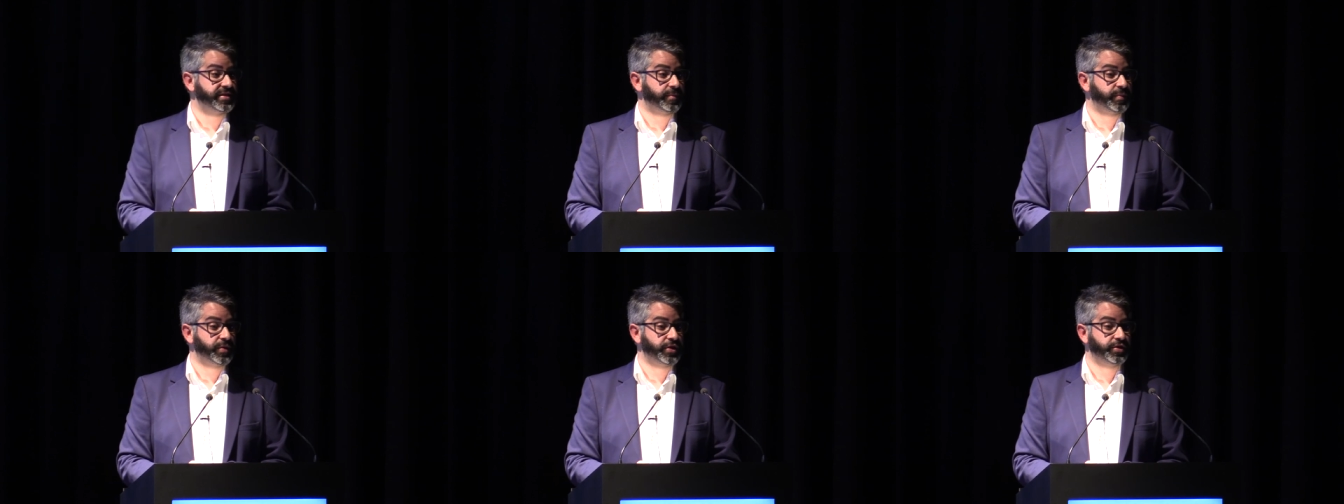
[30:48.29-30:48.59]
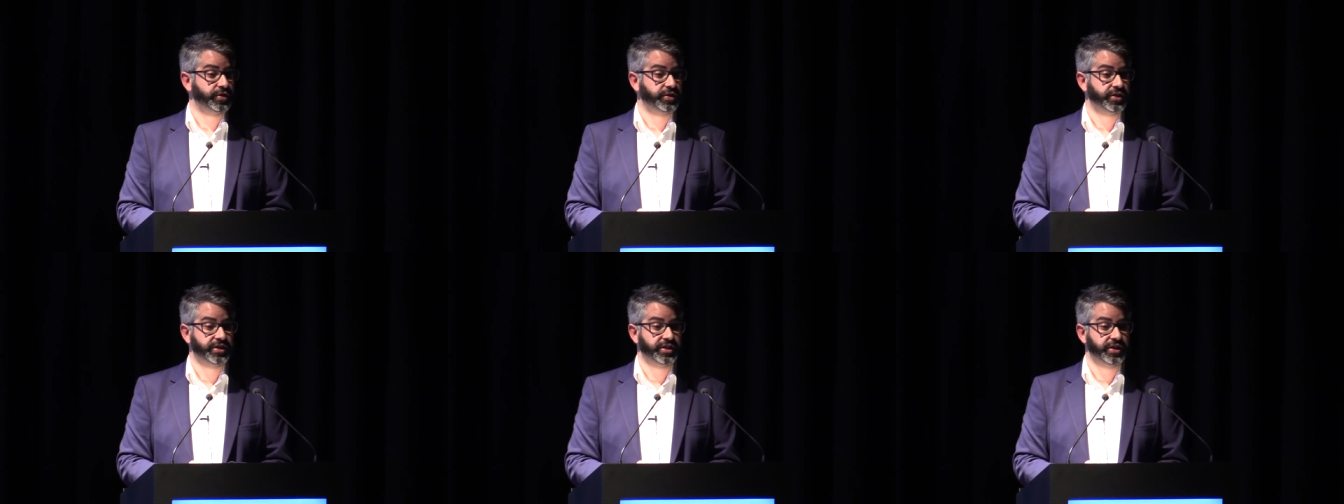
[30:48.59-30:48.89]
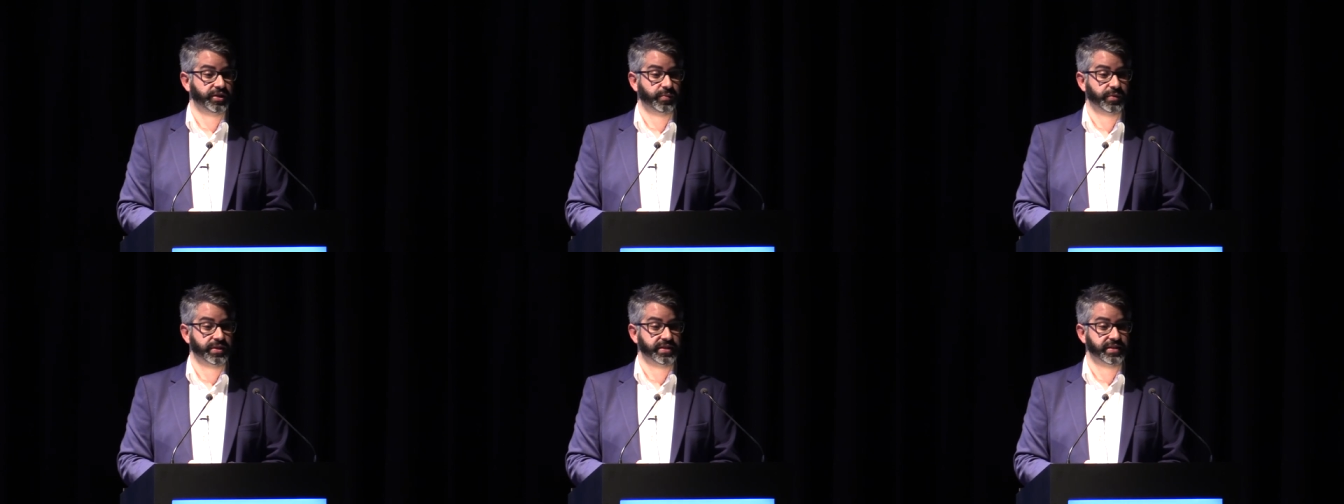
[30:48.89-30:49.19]

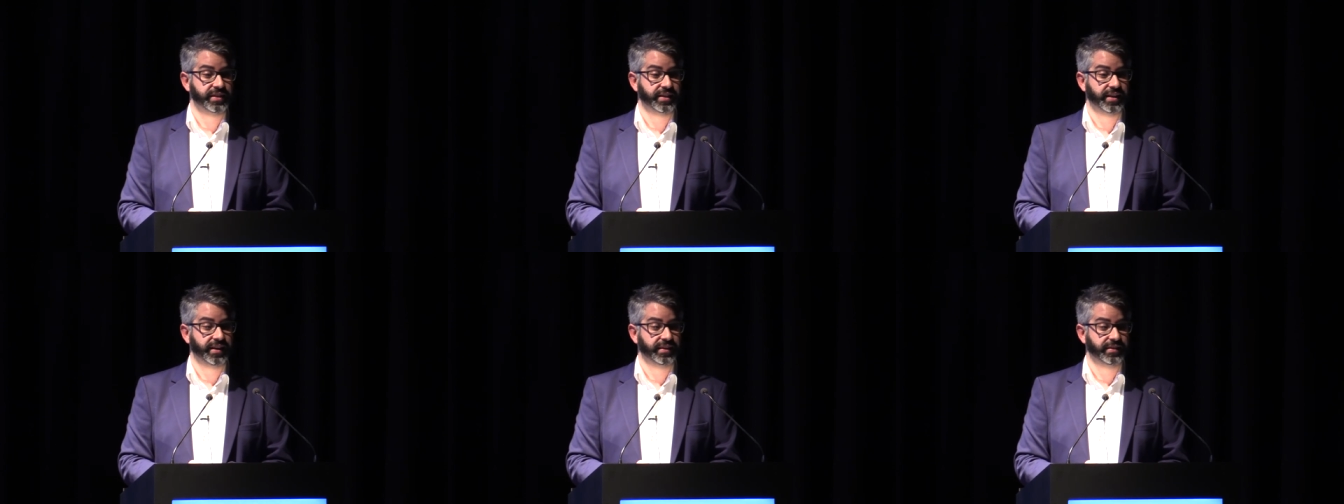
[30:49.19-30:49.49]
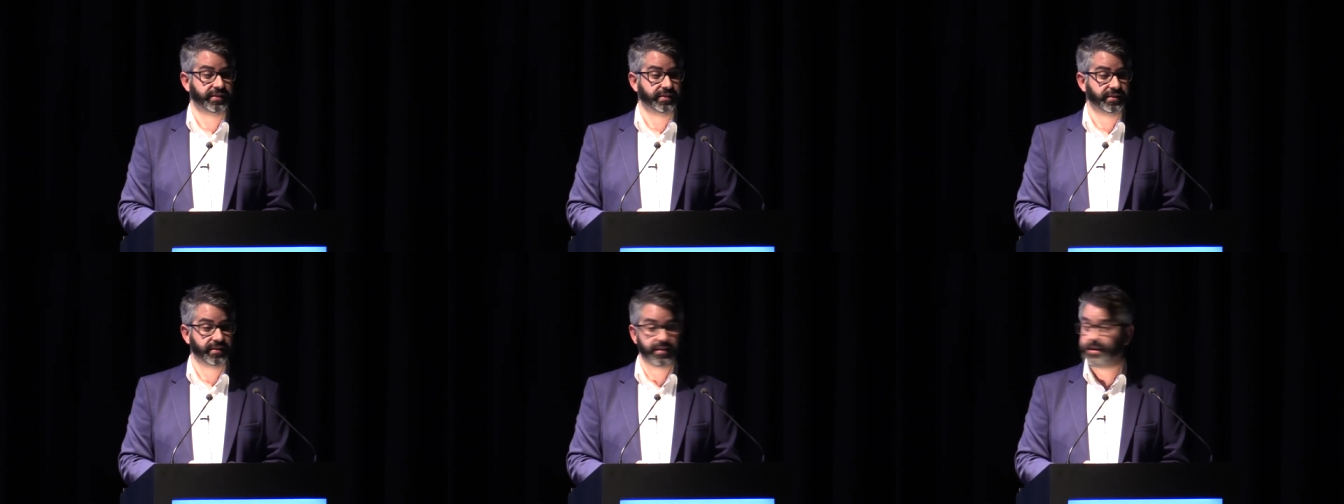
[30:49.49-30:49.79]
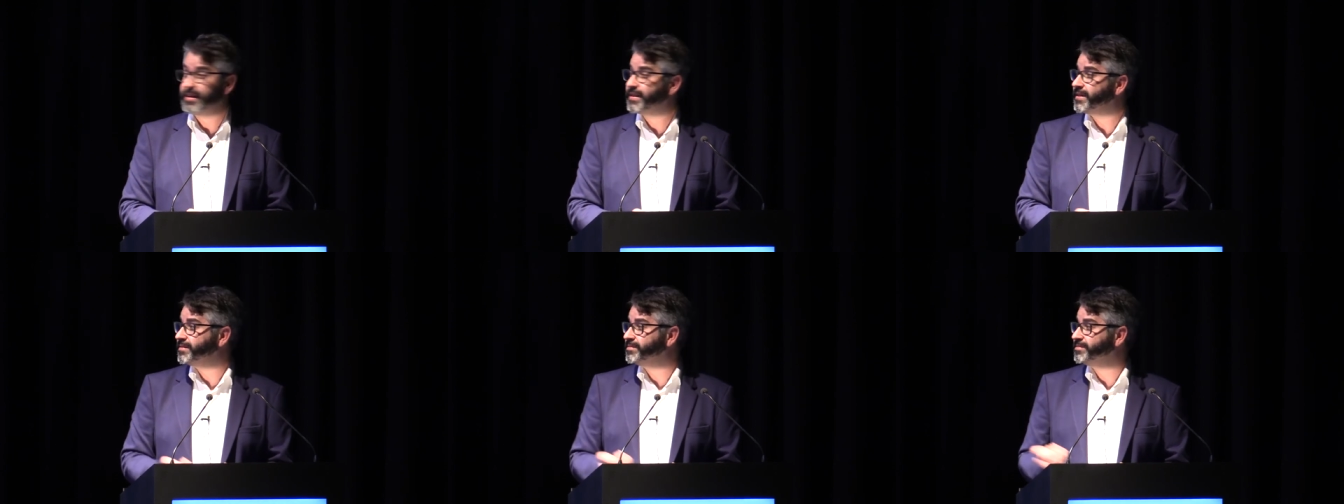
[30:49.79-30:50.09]
opportunity once again
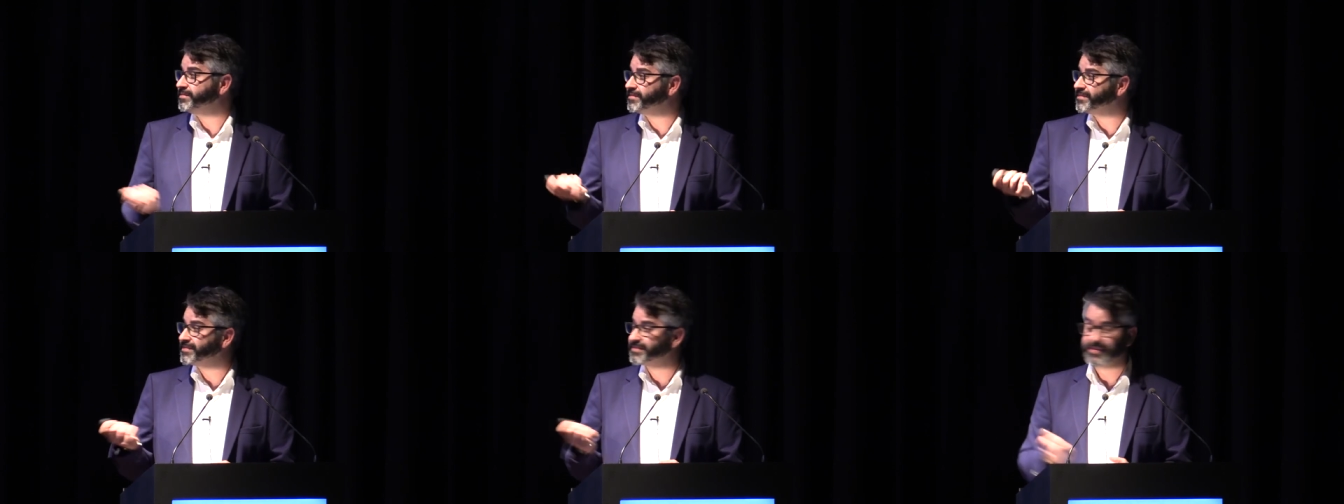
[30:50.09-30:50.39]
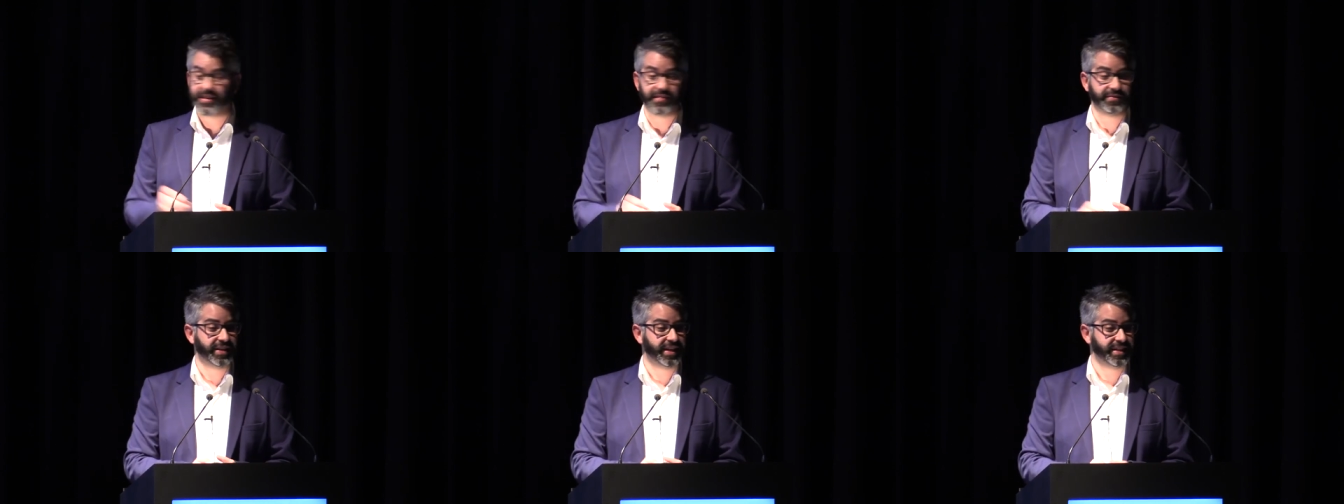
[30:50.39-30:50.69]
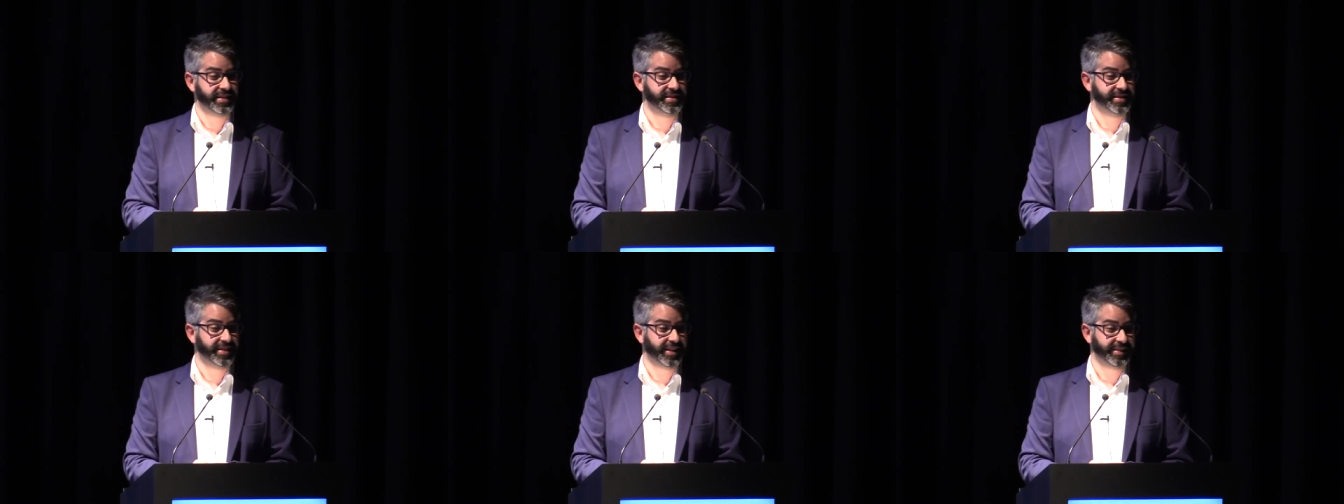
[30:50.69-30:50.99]
and have a
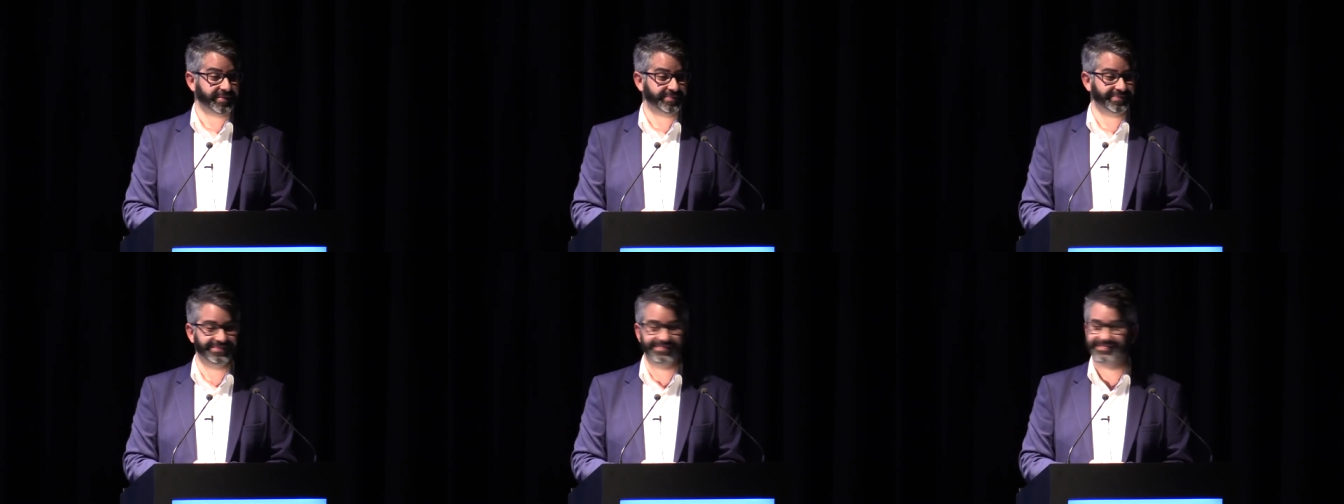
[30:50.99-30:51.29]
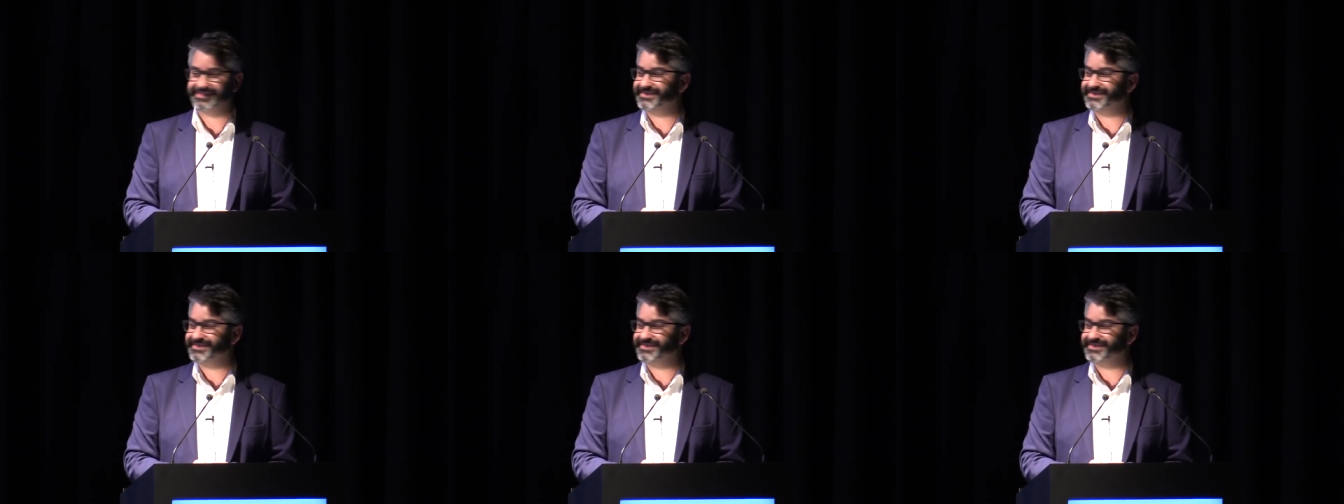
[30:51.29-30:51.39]
nice day.